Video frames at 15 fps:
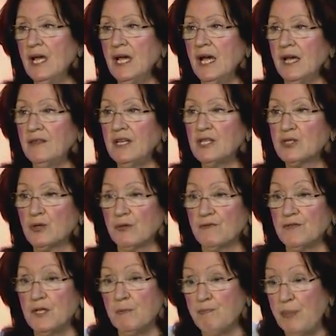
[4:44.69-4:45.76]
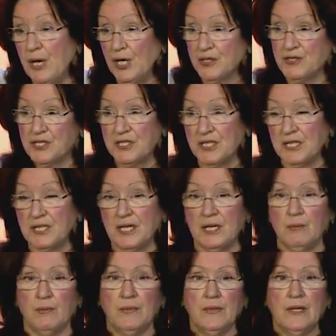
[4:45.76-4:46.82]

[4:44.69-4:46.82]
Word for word: and they'd sort of deposited him